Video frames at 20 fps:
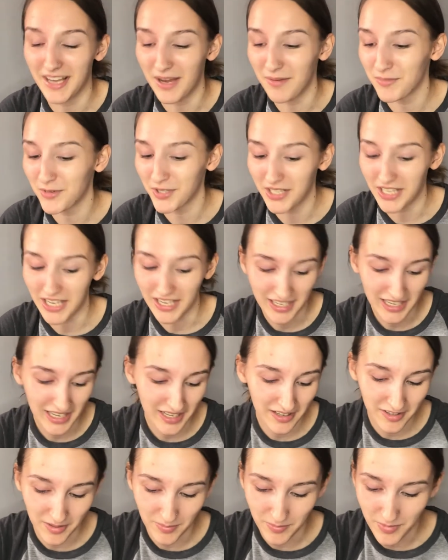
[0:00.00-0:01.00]
I'm gonna
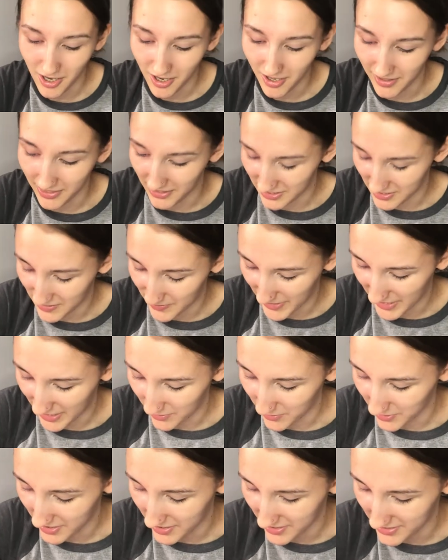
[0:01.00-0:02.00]
end up cutting this bit
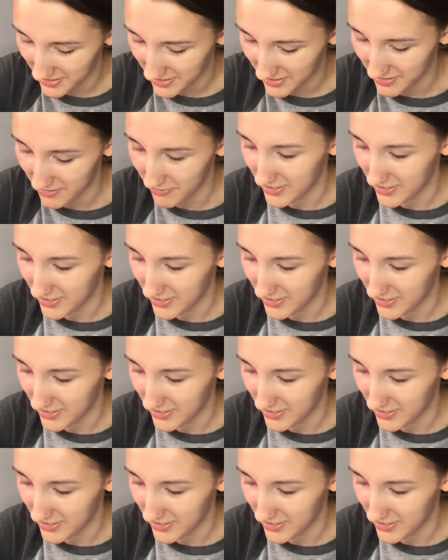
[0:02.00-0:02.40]
out because this is